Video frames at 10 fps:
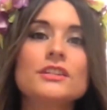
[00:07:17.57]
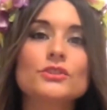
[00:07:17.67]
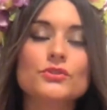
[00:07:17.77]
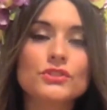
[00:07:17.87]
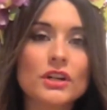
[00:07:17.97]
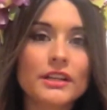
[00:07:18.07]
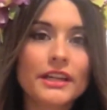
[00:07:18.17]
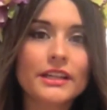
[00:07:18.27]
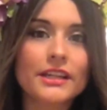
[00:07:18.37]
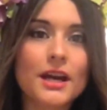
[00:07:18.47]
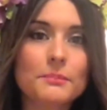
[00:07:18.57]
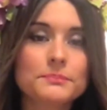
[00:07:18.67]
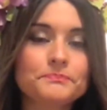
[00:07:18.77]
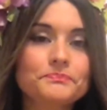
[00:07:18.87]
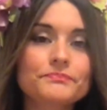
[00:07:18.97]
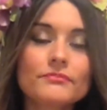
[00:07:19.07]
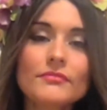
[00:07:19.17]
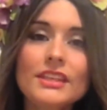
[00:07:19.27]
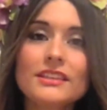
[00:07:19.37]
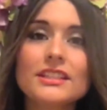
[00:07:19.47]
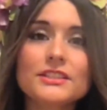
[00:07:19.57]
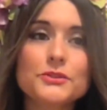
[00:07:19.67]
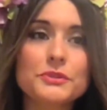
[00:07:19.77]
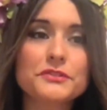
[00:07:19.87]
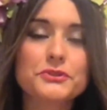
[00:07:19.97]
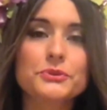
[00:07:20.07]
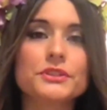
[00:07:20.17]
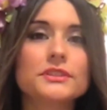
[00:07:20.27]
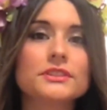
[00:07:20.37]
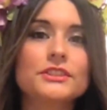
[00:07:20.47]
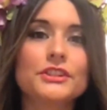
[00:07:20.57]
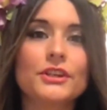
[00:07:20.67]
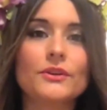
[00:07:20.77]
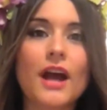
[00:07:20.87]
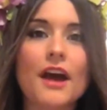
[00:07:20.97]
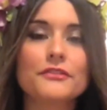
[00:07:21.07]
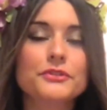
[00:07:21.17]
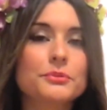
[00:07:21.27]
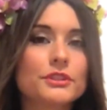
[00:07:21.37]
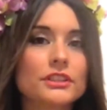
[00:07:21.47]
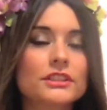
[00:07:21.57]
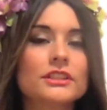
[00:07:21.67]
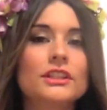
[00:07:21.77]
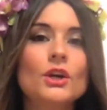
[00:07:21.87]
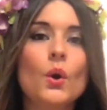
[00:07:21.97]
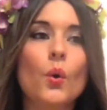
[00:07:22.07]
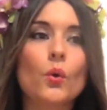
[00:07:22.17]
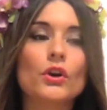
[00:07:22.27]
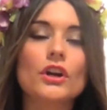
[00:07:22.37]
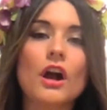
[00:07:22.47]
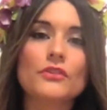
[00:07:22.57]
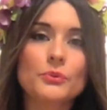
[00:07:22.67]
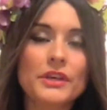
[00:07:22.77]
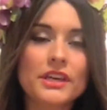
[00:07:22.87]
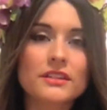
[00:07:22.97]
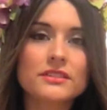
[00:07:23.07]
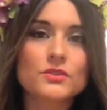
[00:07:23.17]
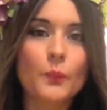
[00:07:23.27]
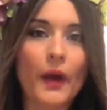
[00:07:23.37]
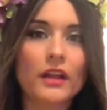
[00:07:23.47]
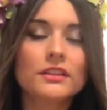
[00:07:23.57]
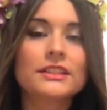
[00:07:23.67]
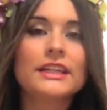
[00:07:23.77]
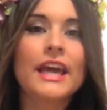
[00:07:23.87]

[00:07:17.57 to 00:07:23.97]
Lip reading: So start hitting up these thrift stores, you know, after work or on the weekends as well.